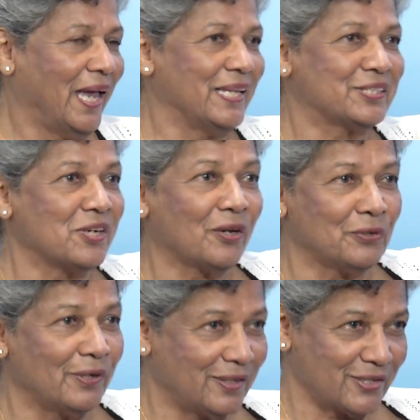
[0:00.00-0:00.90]
it's not
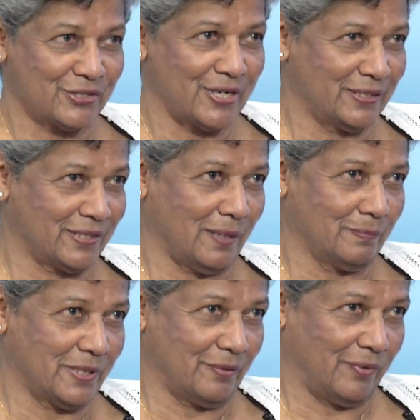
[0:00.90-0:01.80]
only the Straits
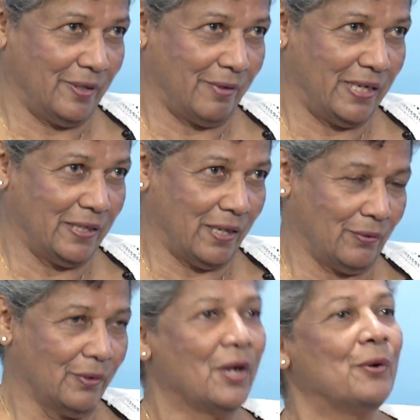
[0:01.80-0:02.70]
Times that we read
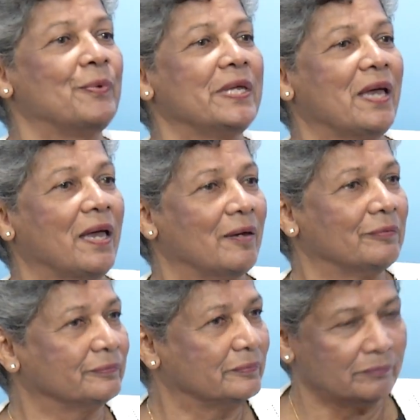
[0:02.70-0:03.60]
now. We
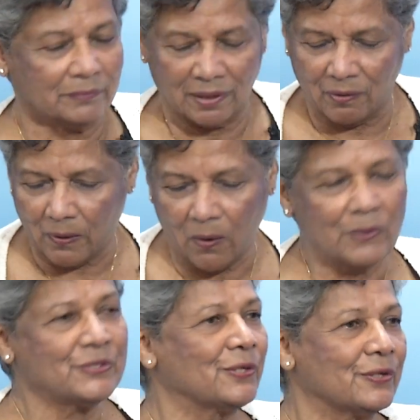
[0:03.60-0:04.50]
have all
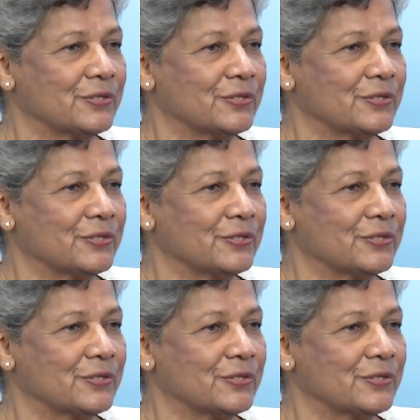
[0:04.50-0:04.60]
sorts